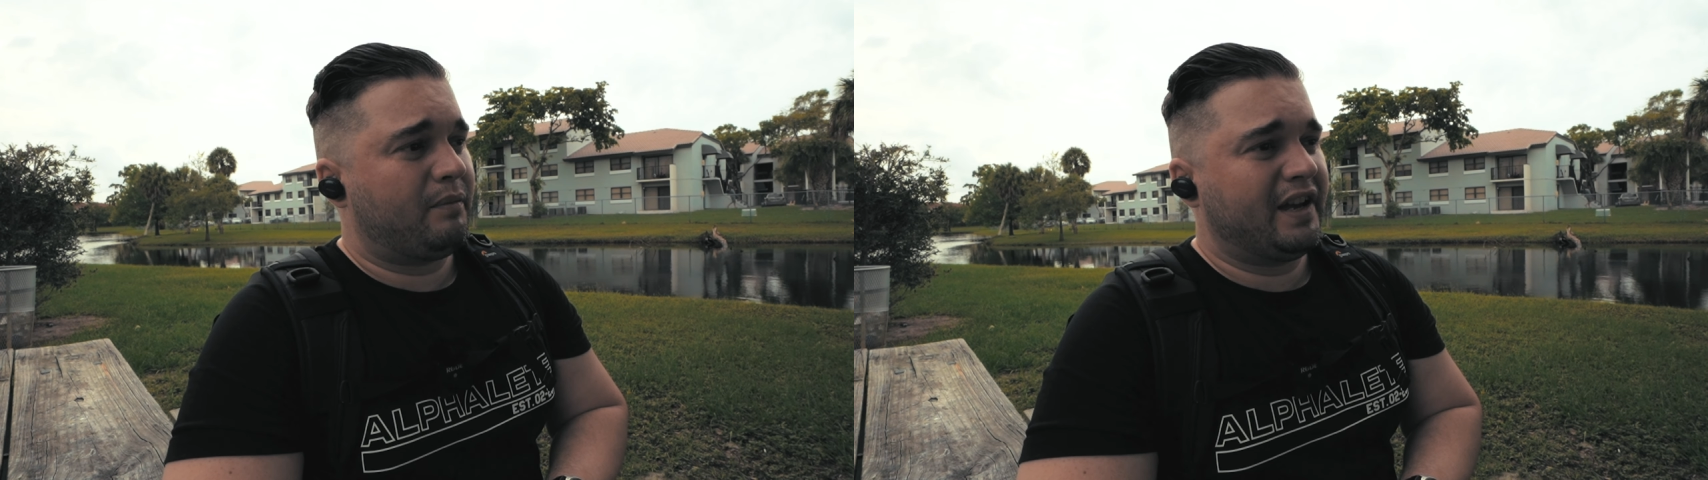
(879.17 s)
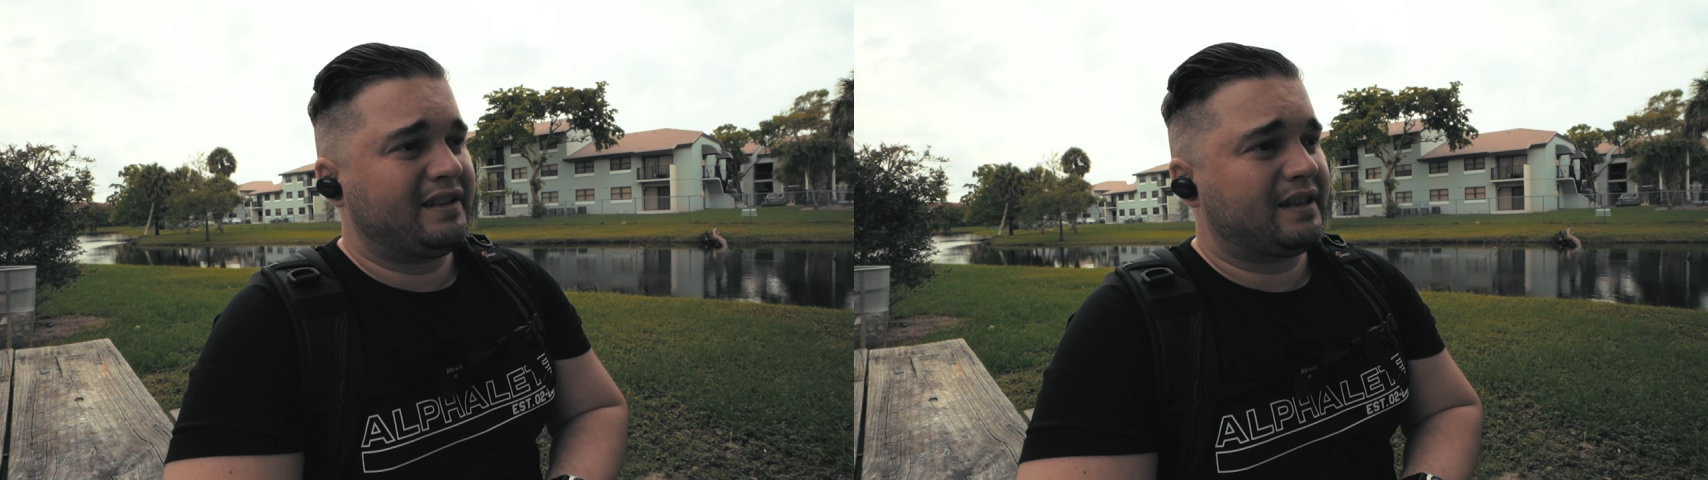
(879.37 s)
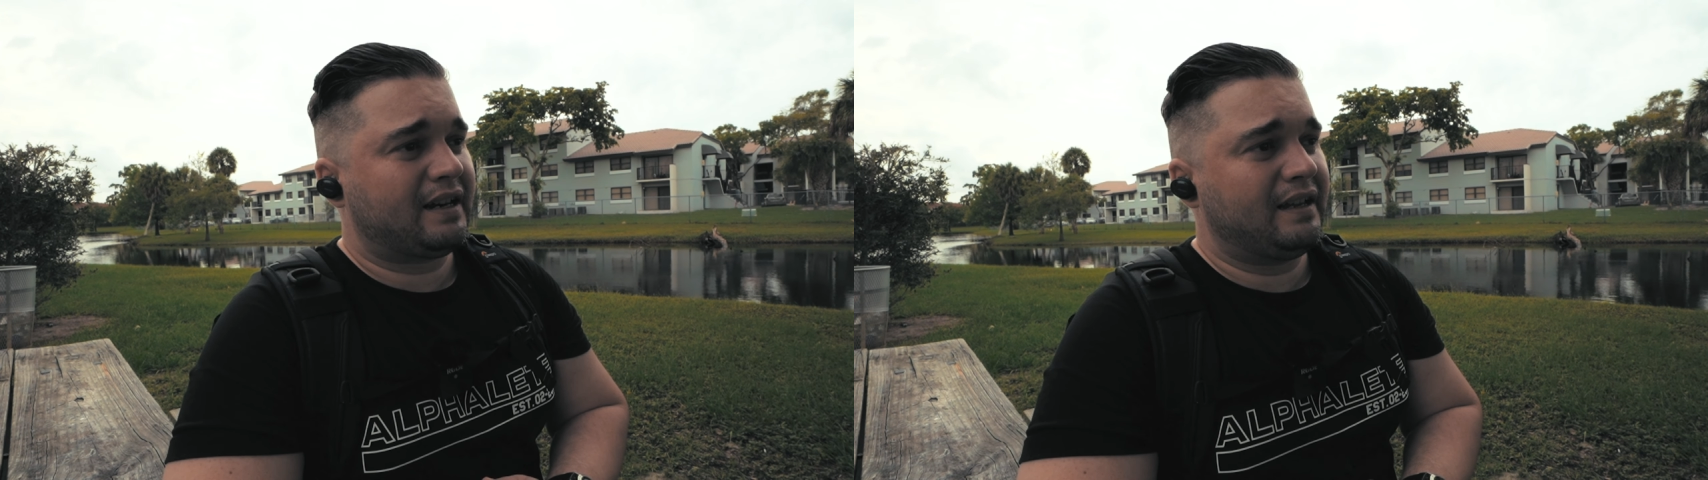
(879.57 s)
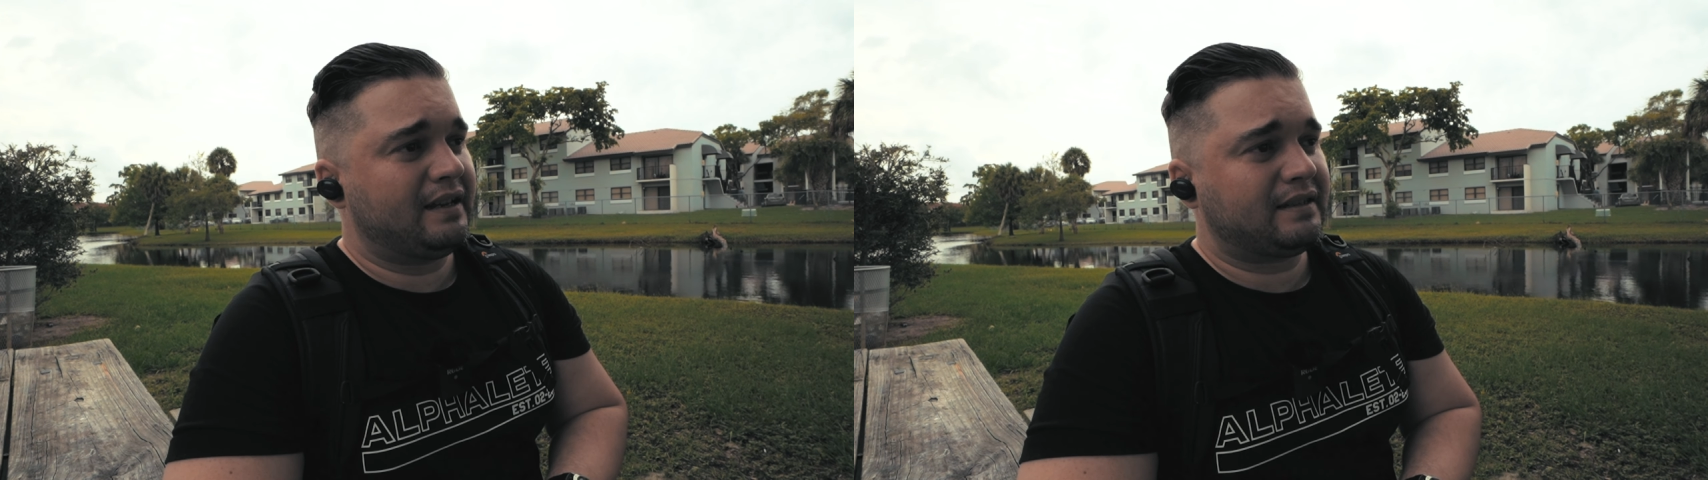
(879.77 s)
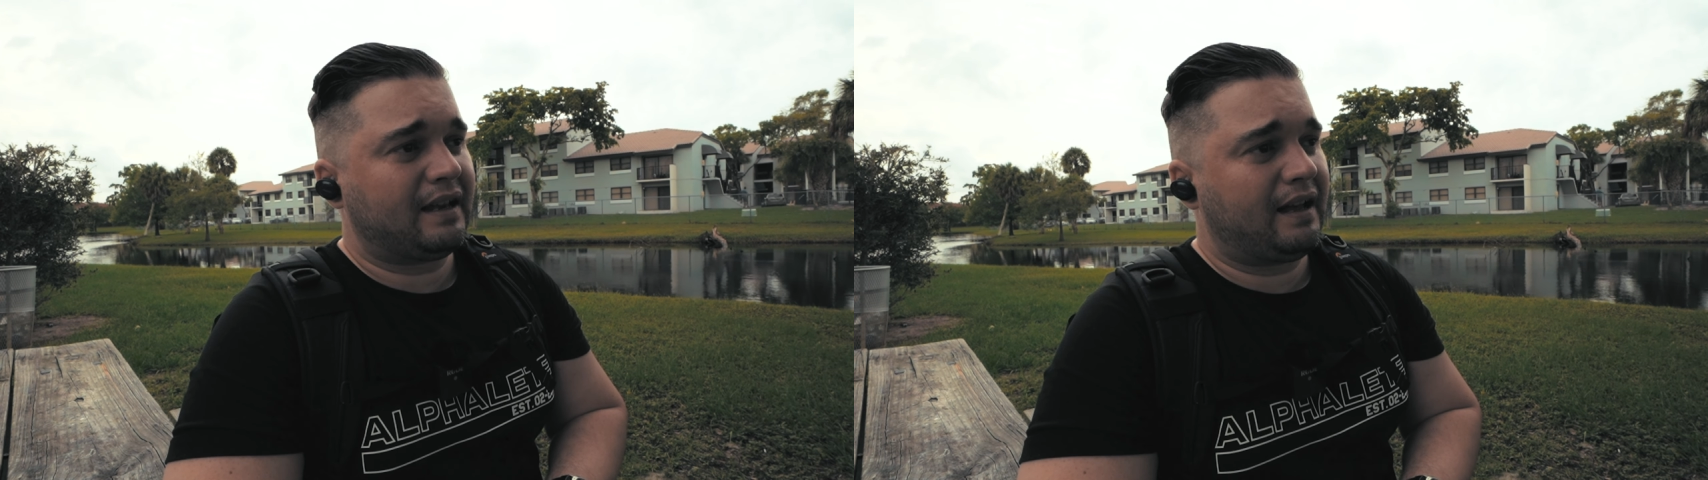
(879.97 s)
basically
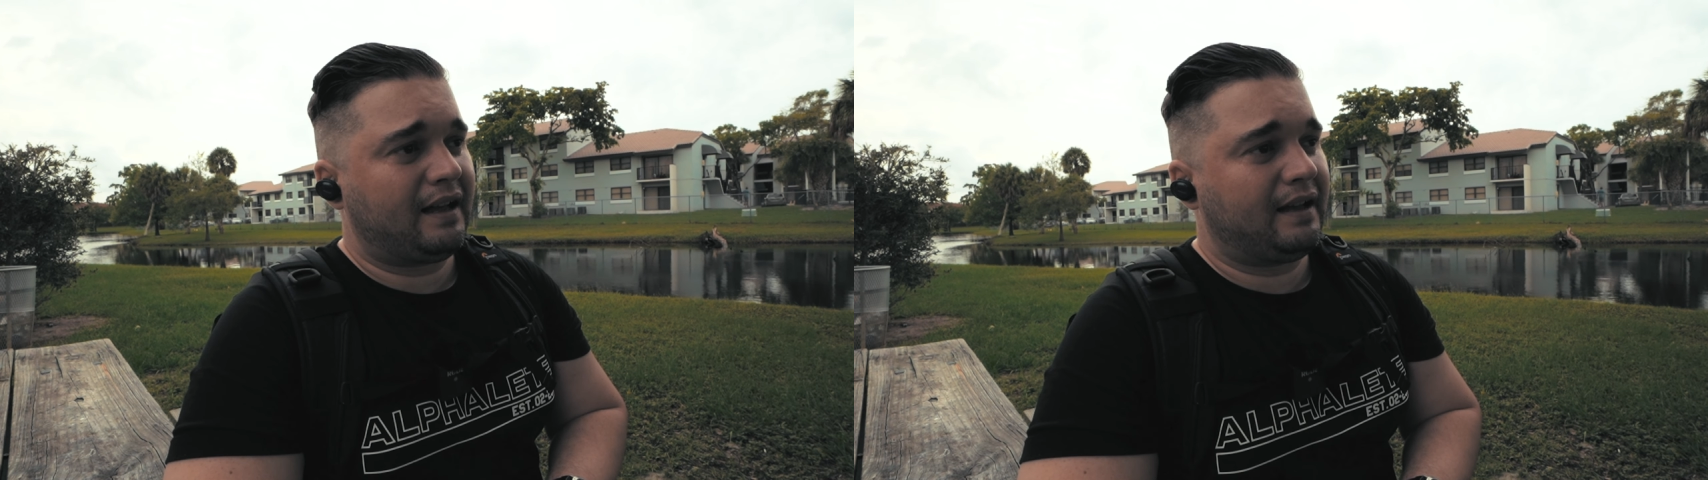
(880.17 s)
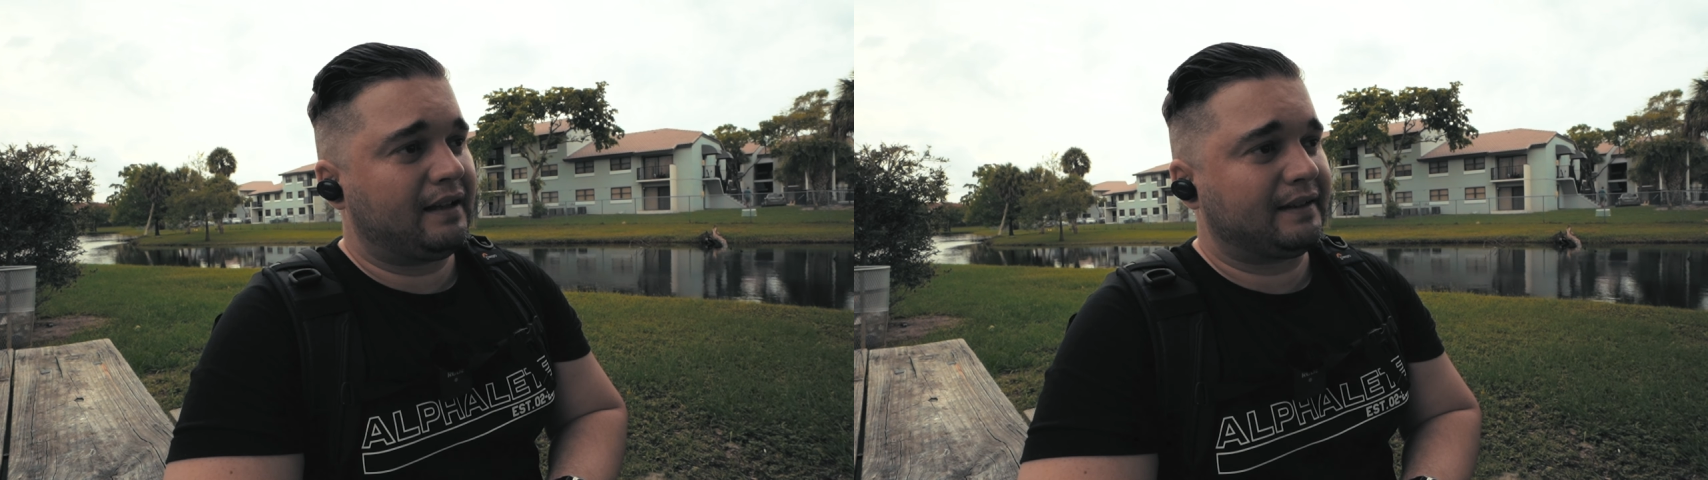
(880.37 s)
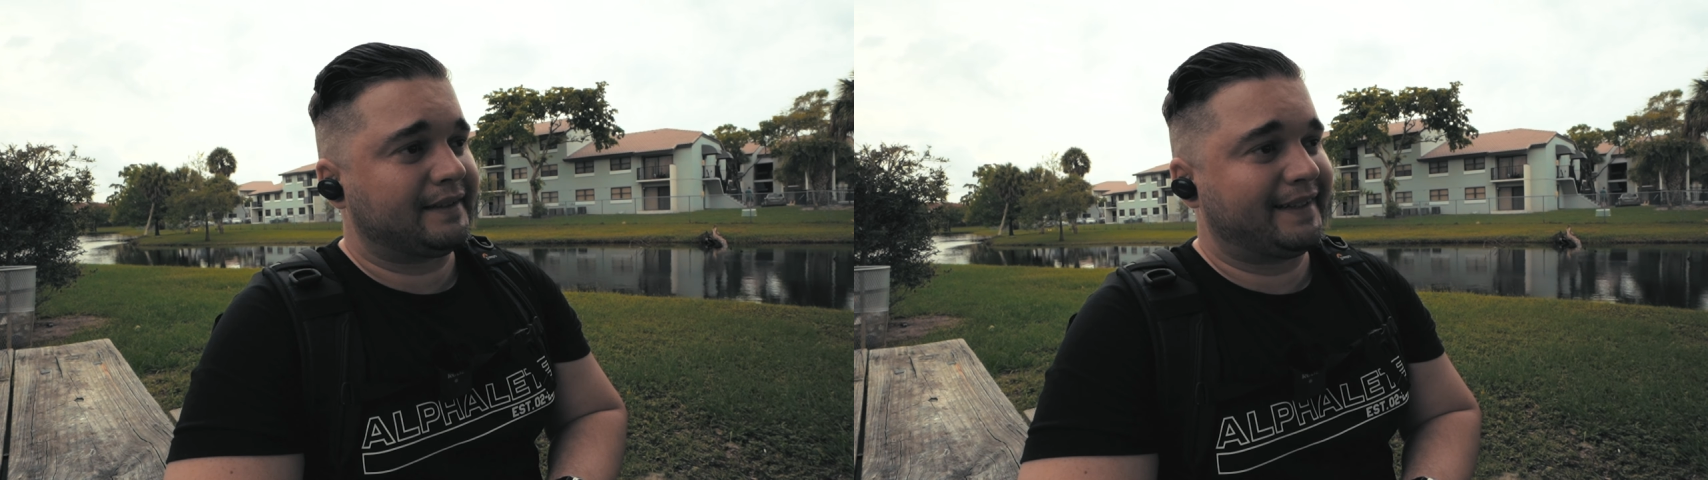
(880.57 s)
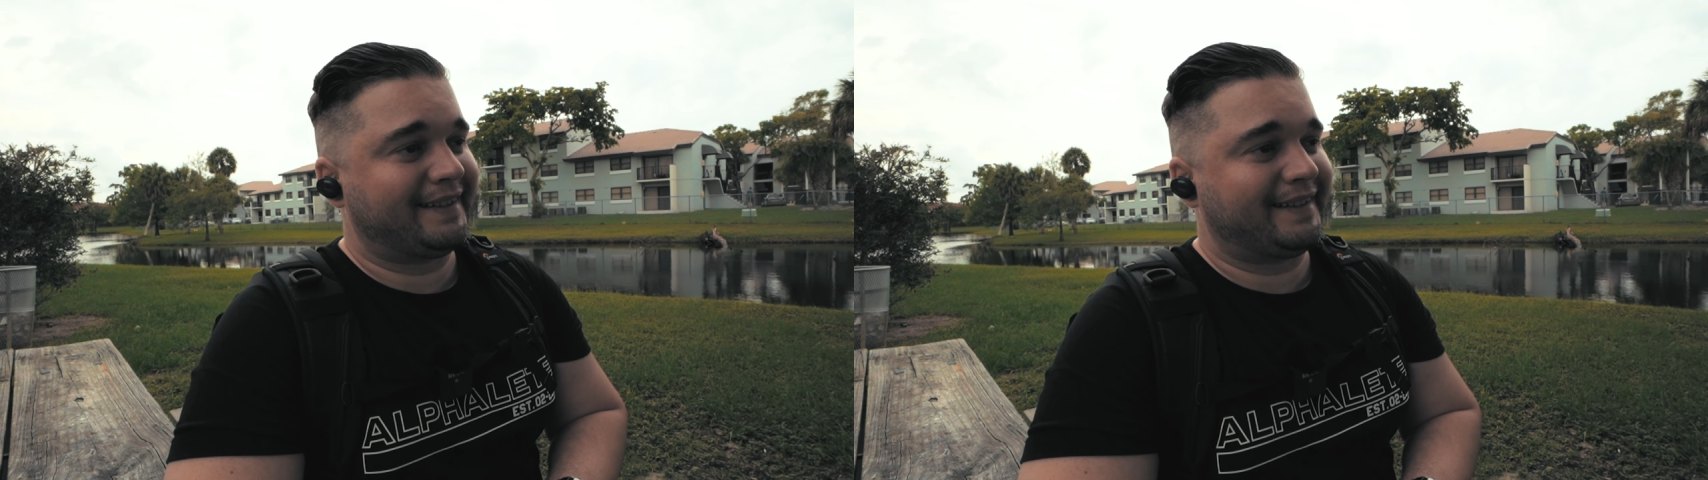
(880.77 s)
it's uh